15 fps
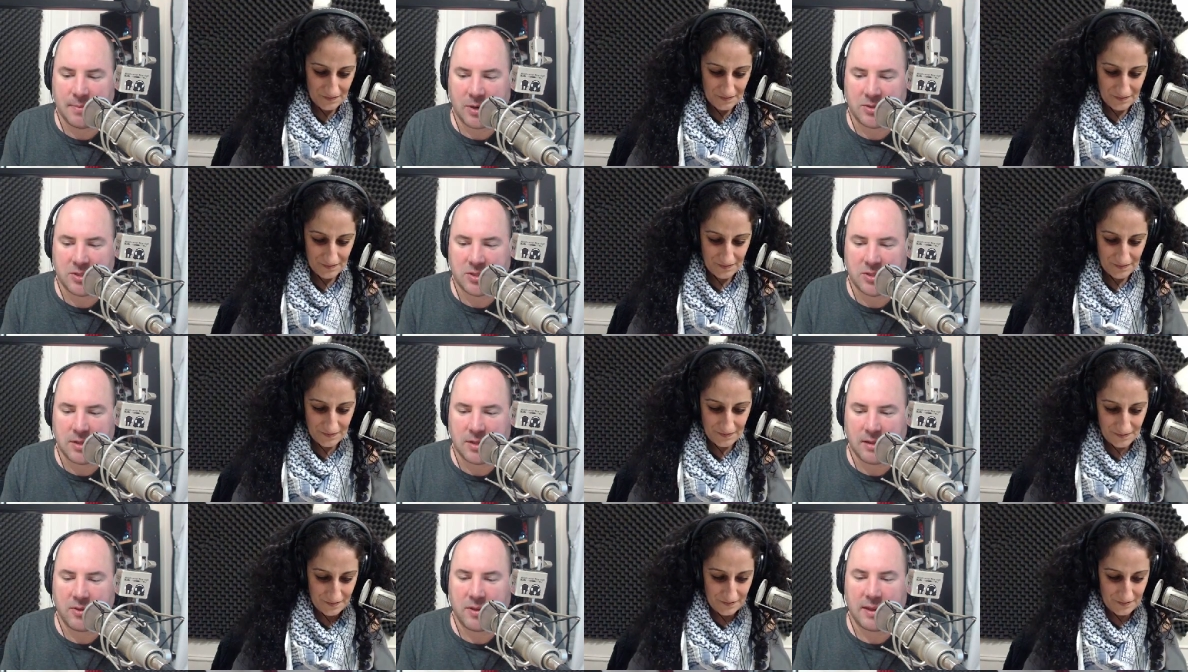Speaker 1: March
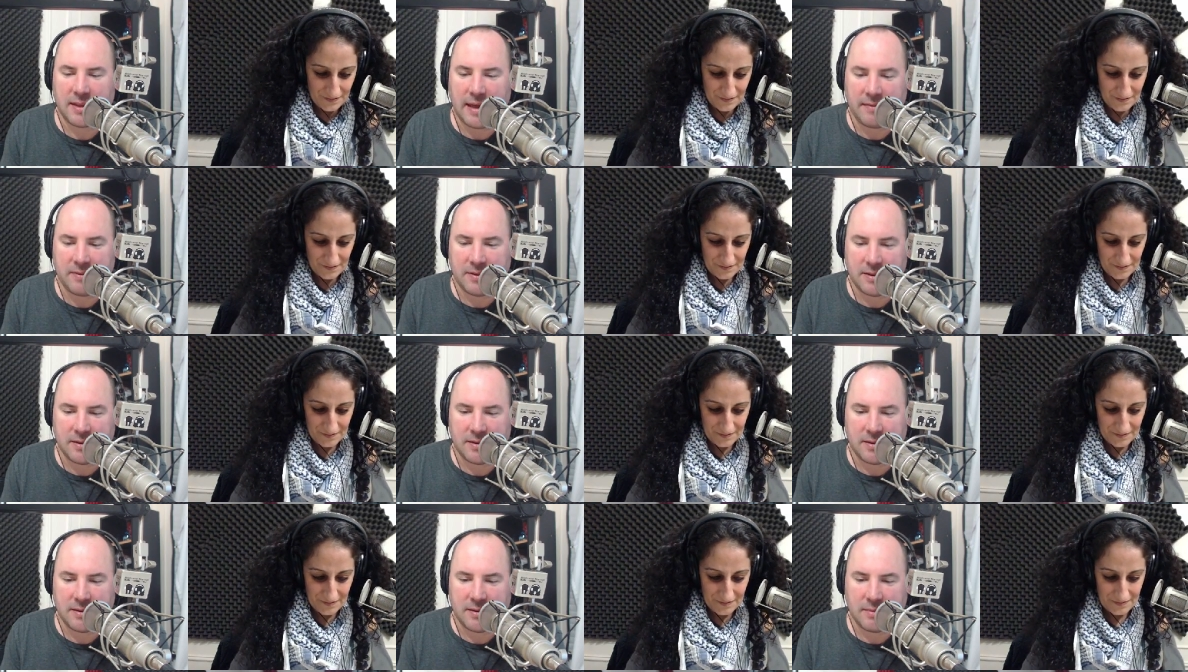9th through the 11th.
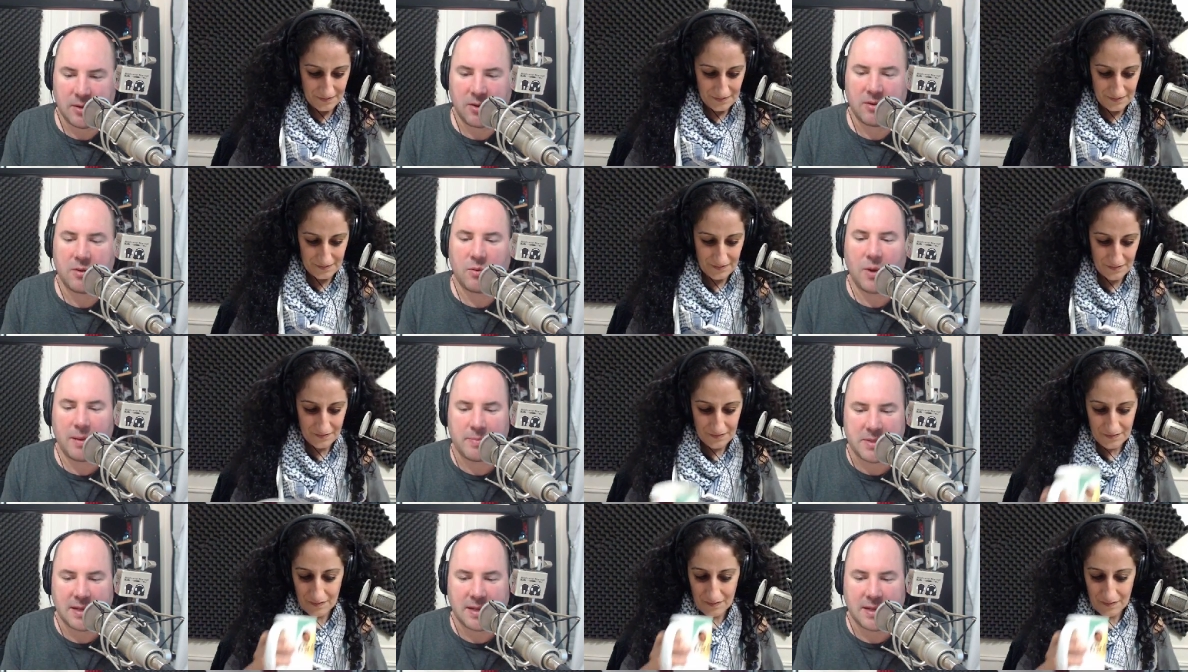But go to the
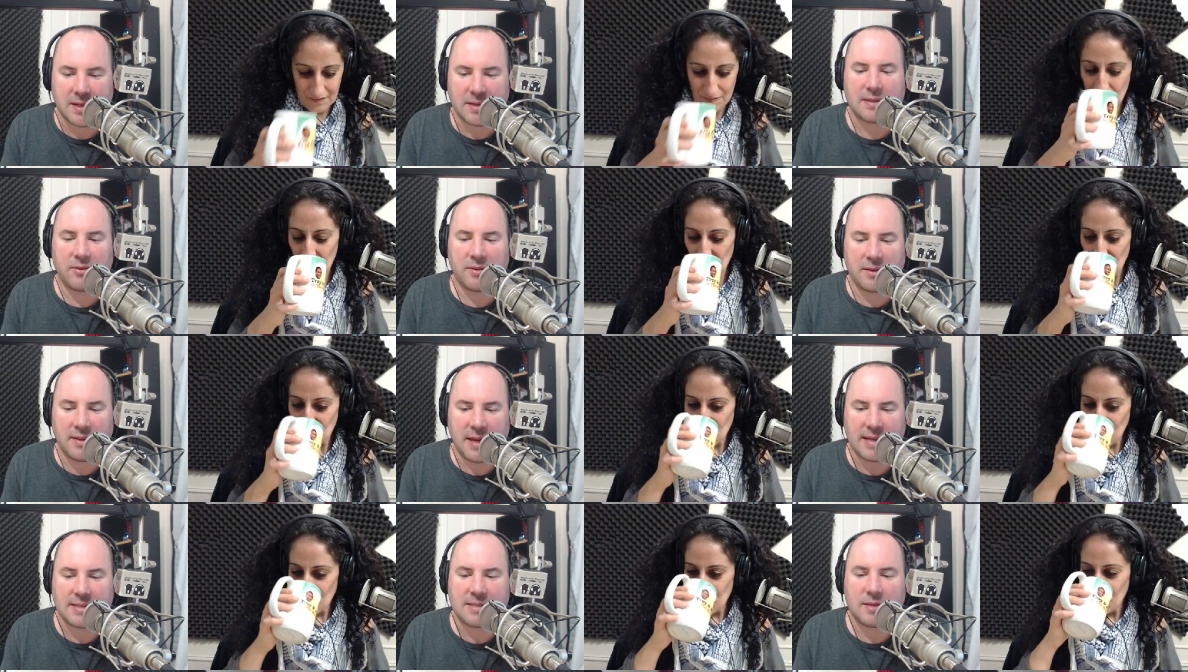website, see all the
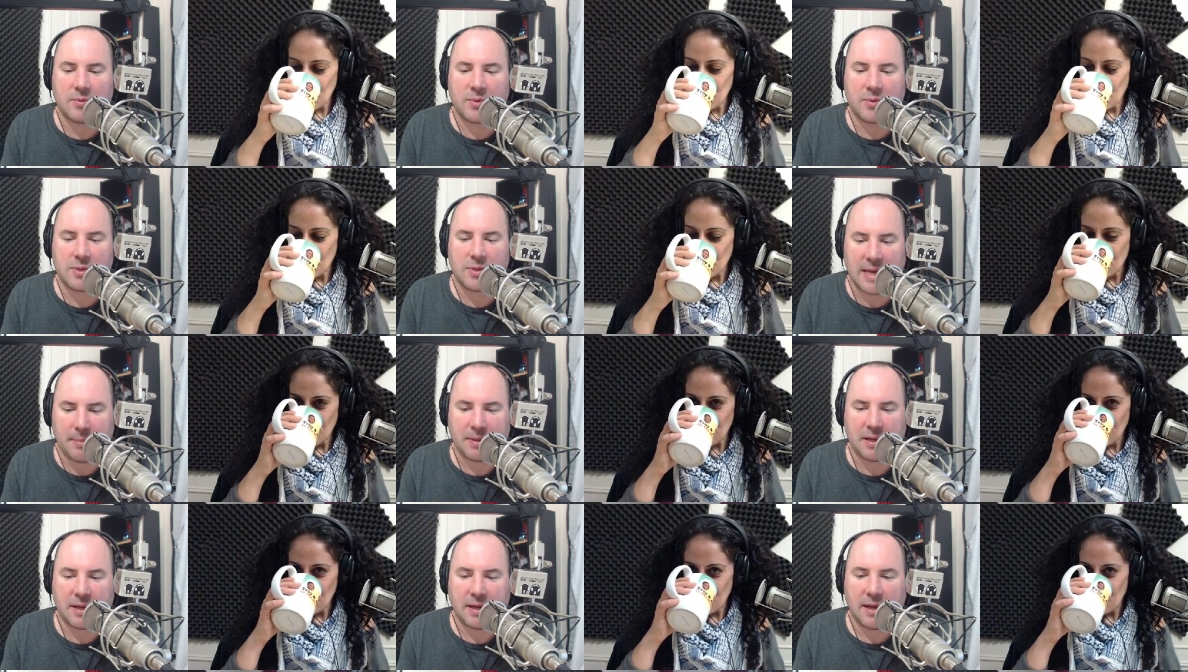dates, see what's
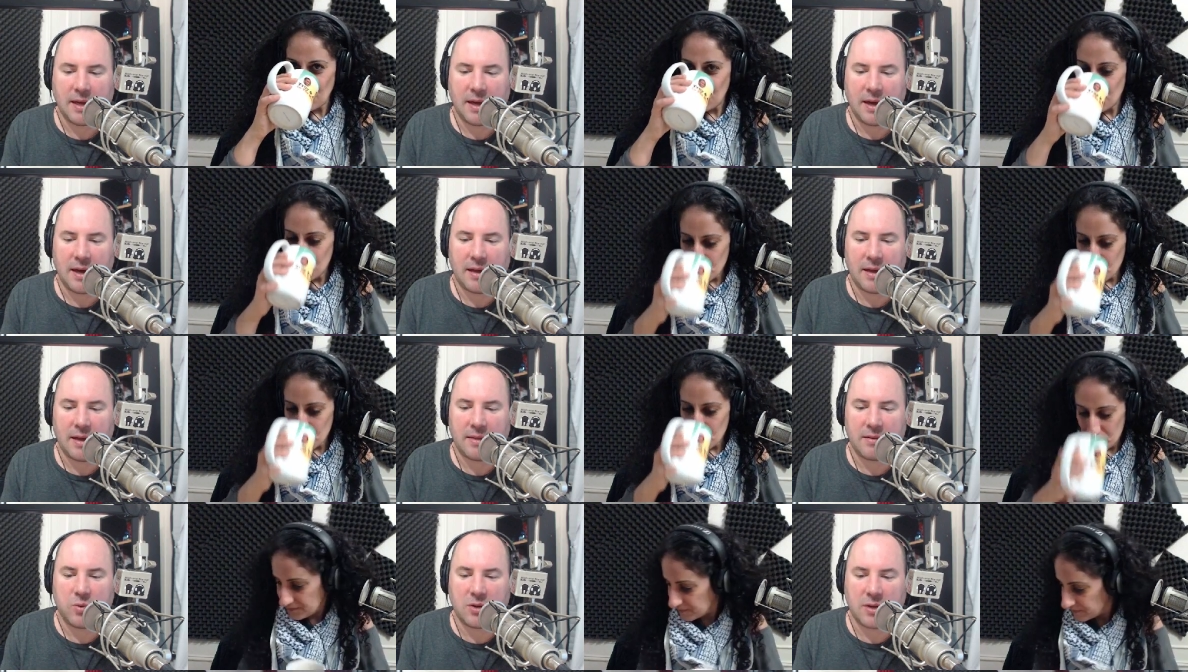happening. Uh,
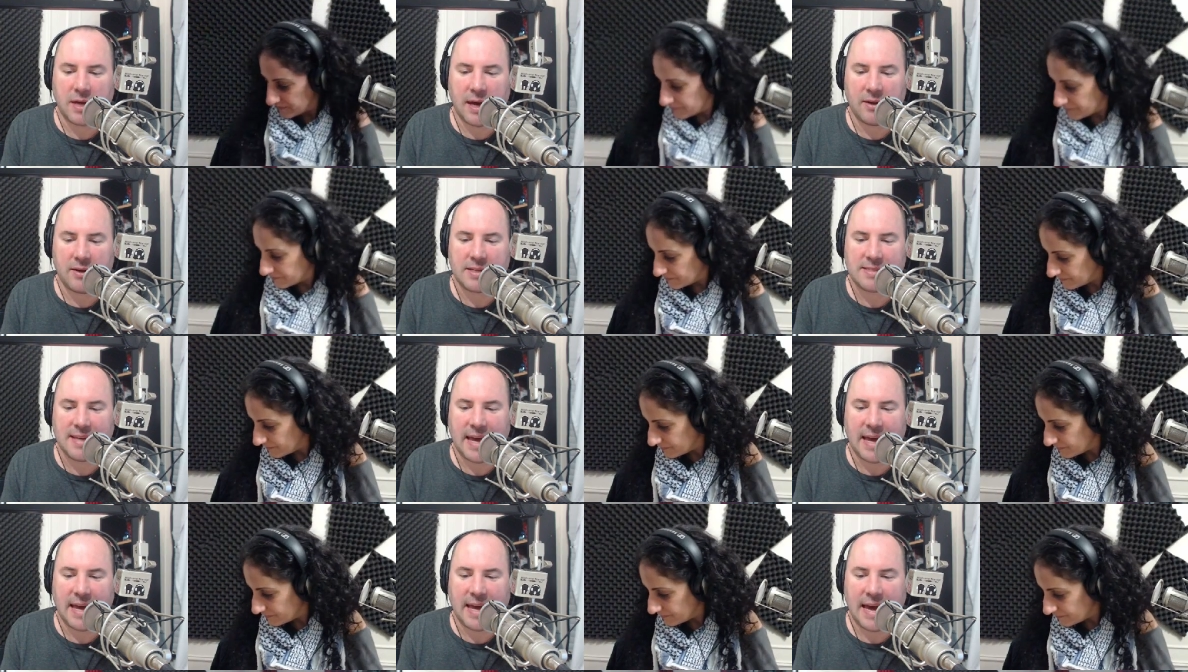the Twitter account is
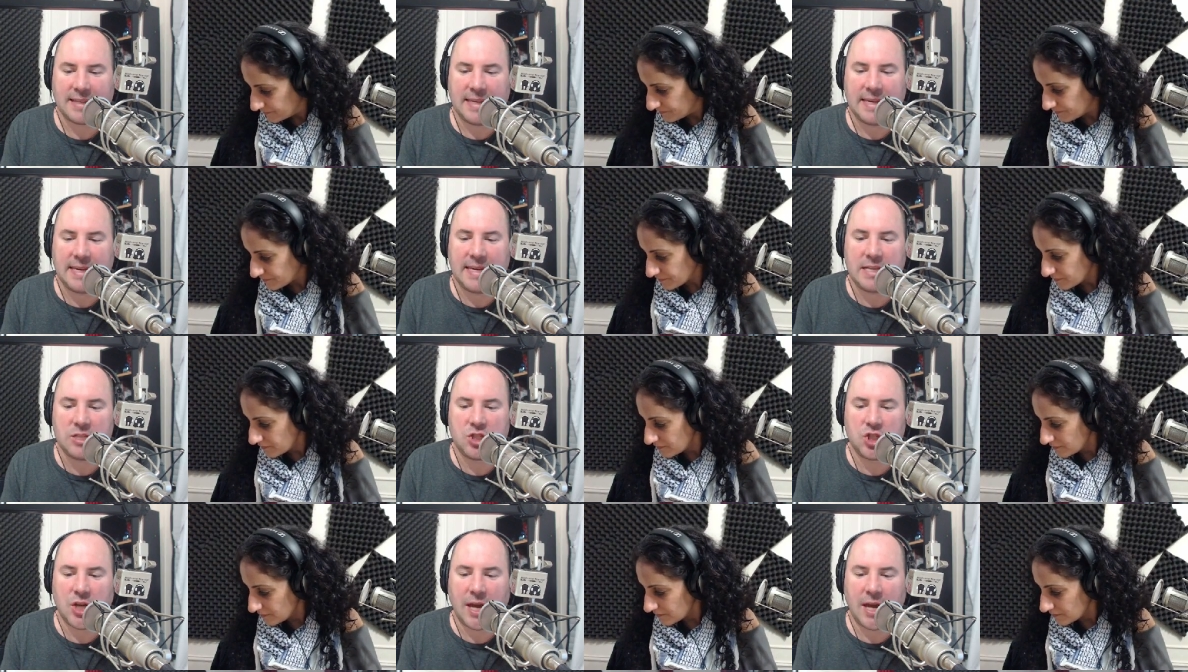at
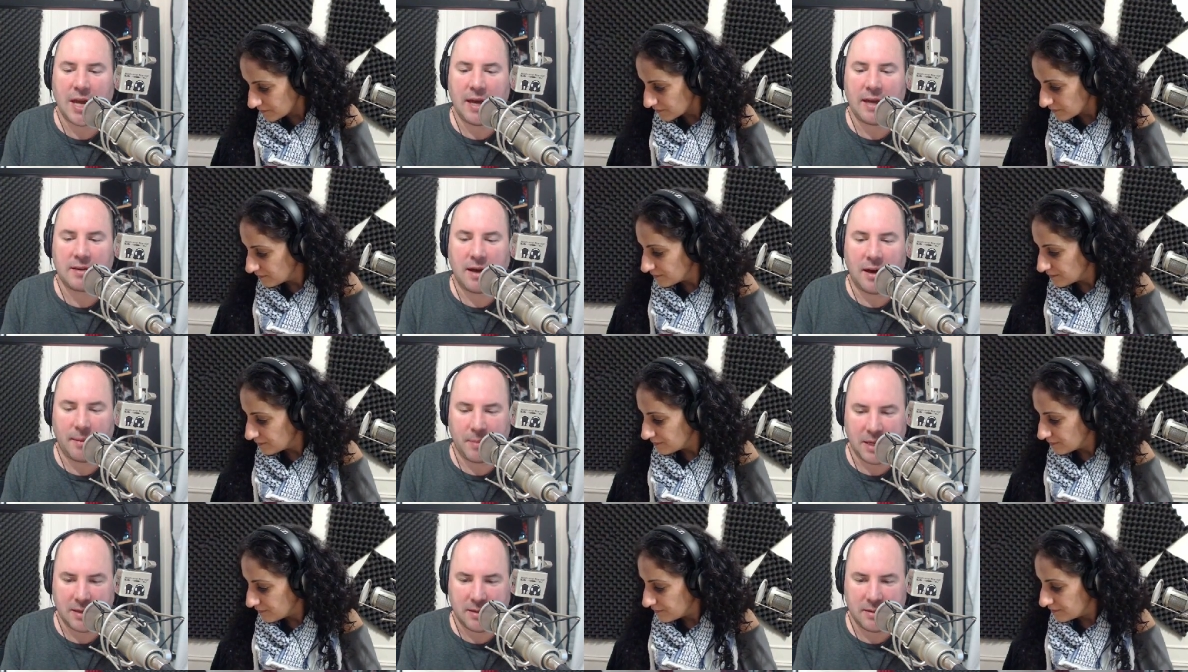EJ the
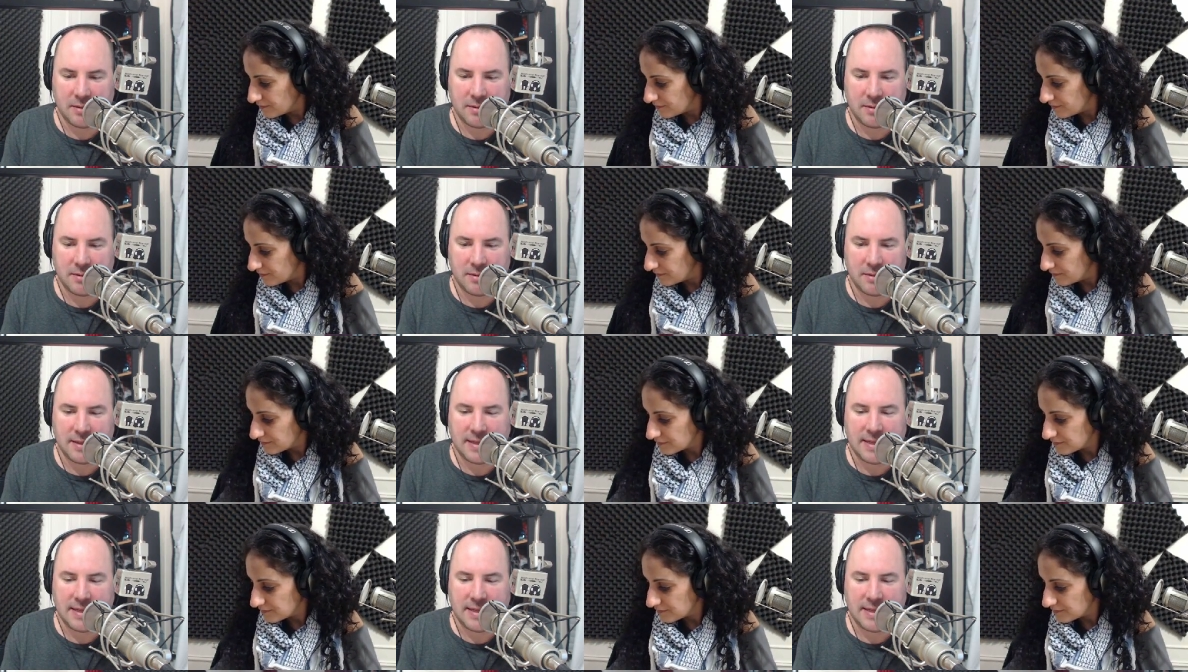Comic. Mm-hmm.